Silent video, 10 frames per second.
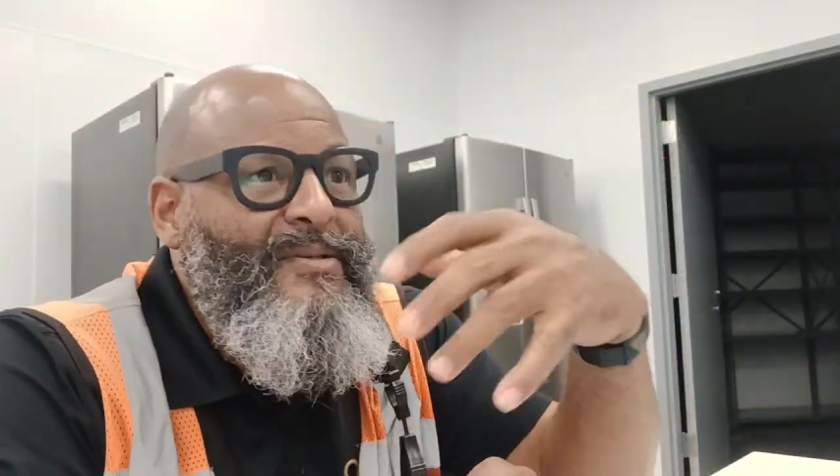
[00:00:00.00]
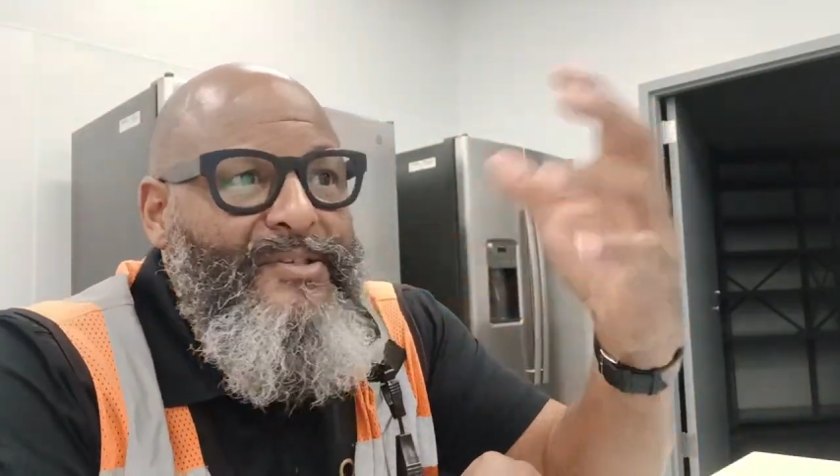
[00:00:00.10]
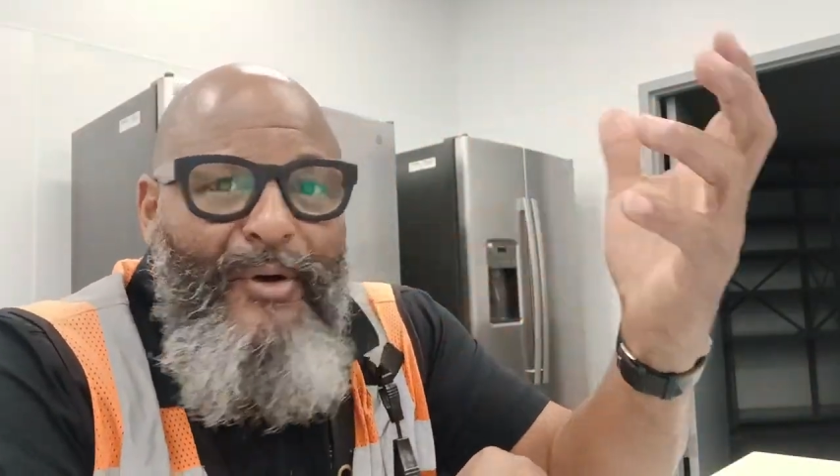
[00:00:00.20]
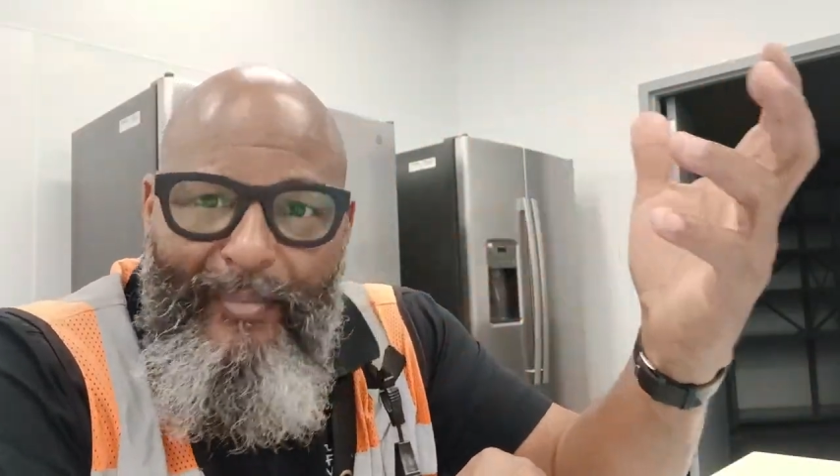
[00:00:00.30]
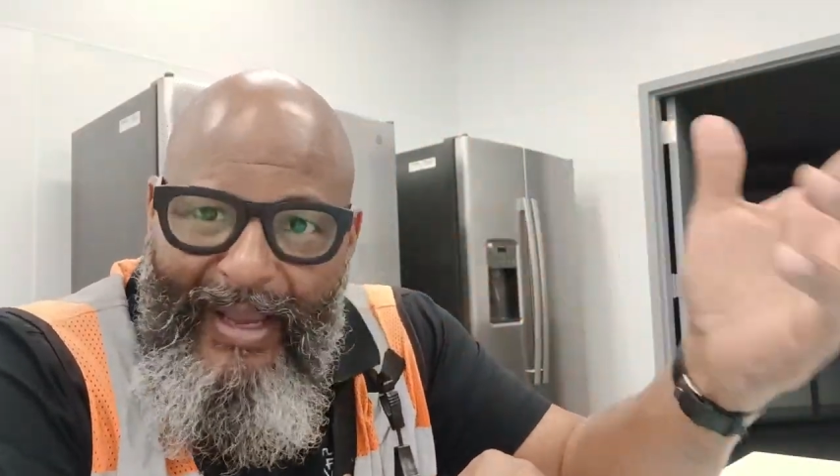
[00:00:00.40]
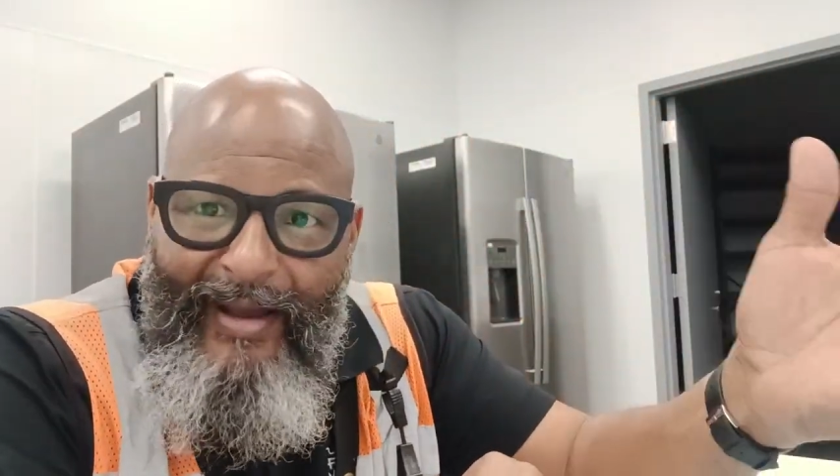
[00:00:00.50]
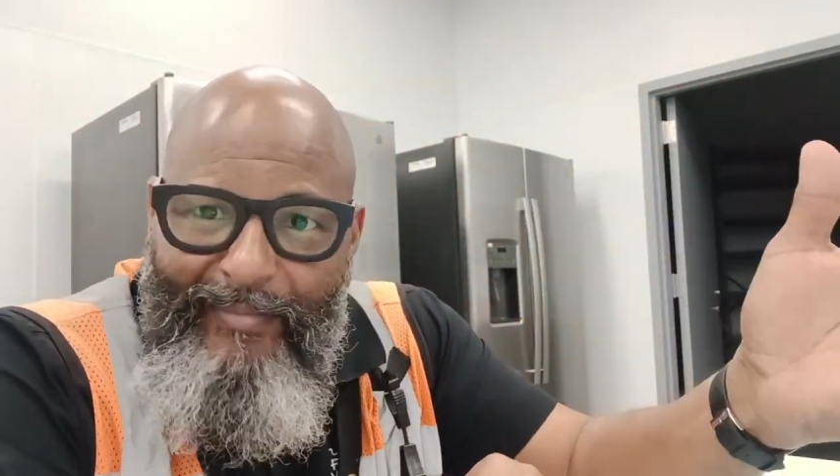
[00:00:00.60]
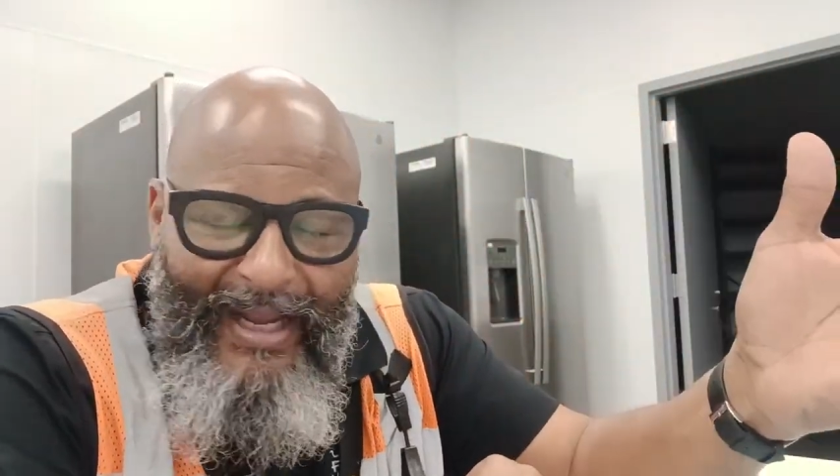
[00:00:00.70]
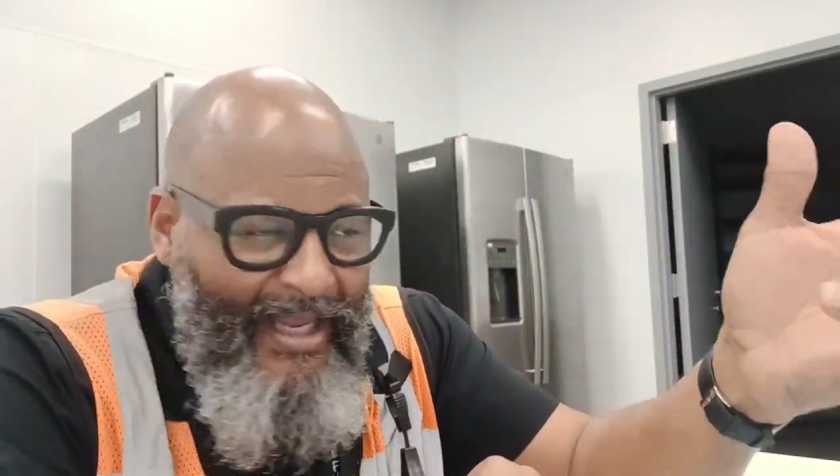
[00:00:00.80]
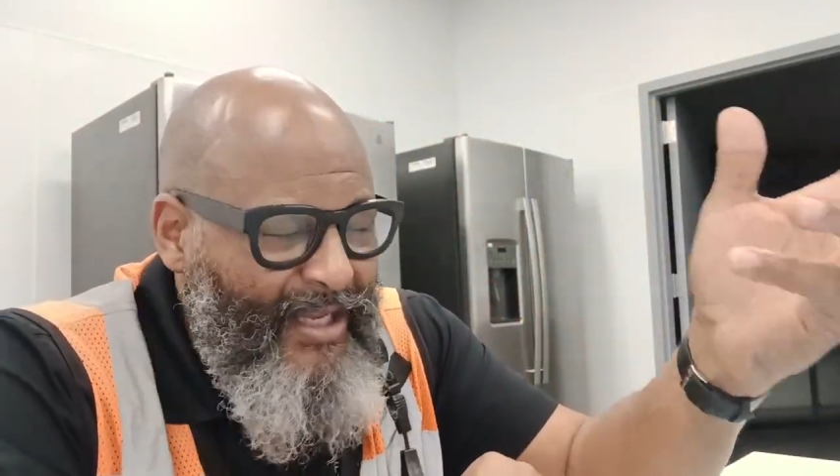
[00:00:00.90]
So I'm gonna have
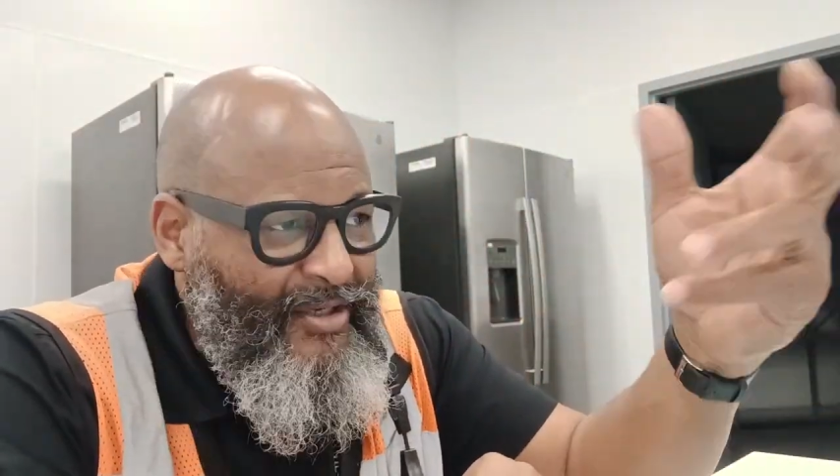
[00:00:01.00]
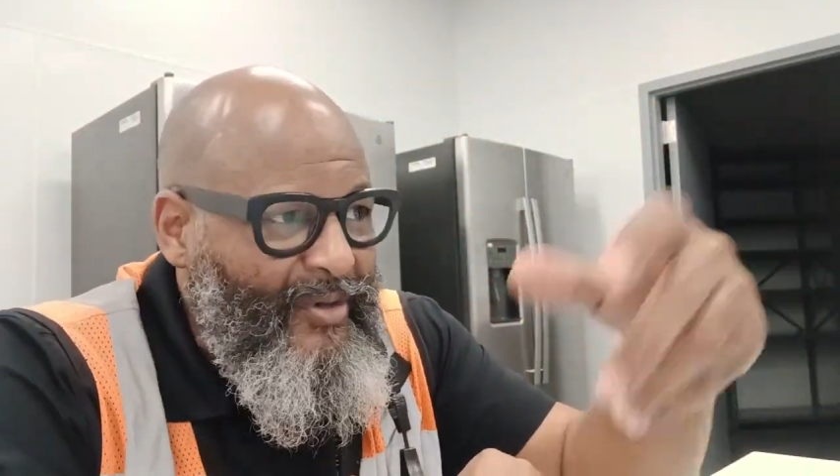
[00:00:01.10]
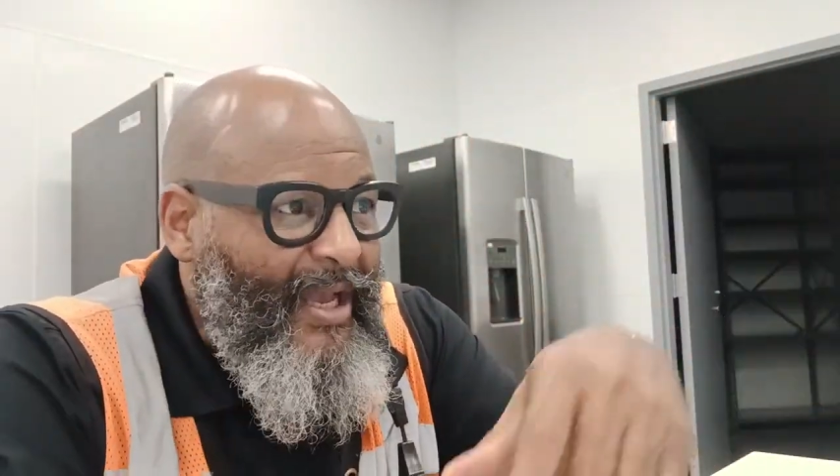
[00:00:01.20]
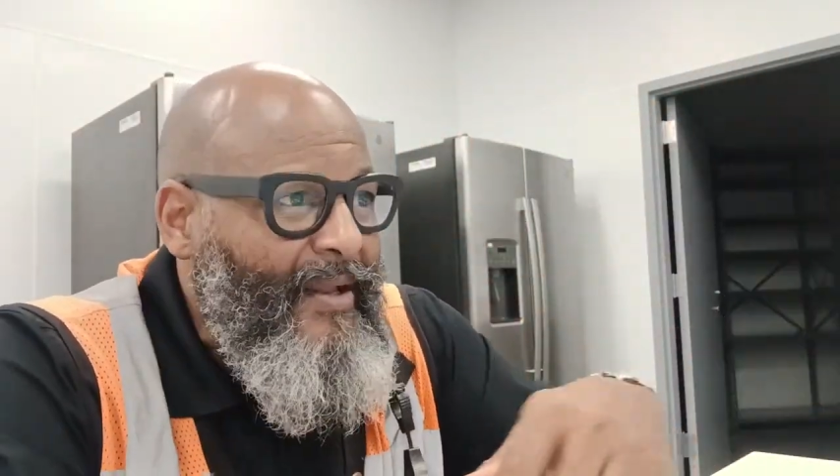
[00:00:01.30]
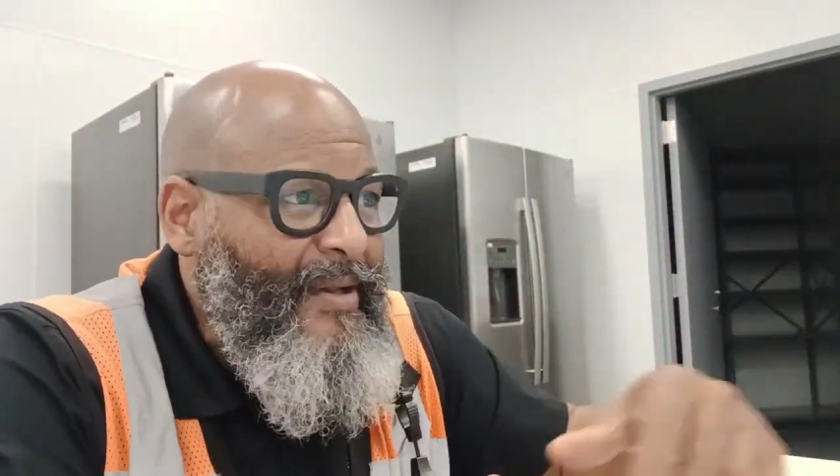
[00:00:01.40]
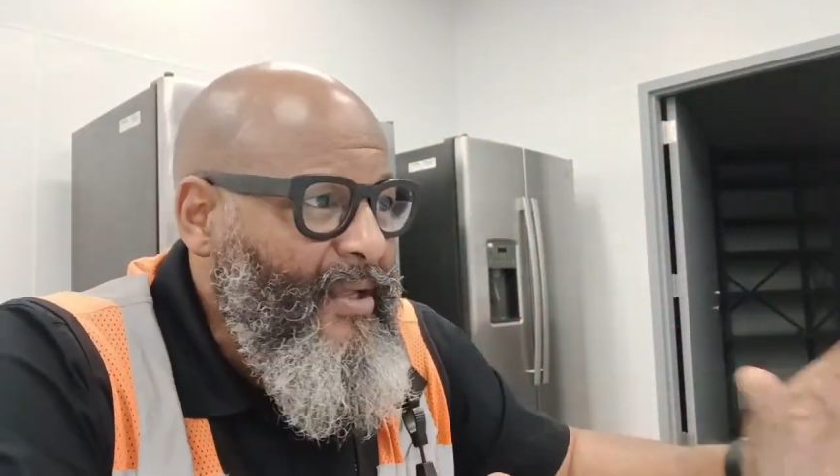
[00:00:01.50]
my guy do that.